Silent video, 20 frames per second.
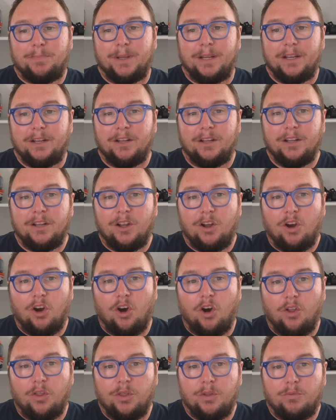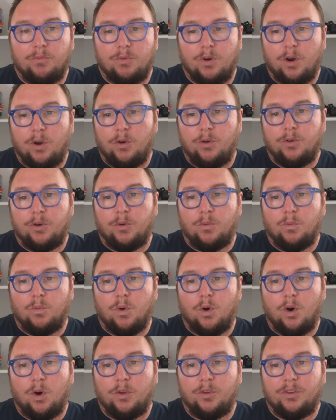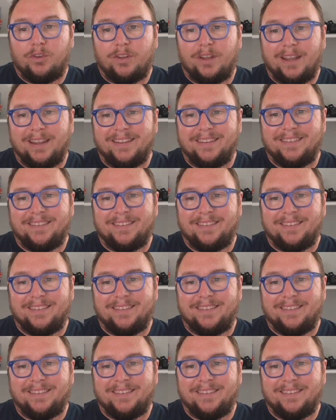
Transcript: speed on the road was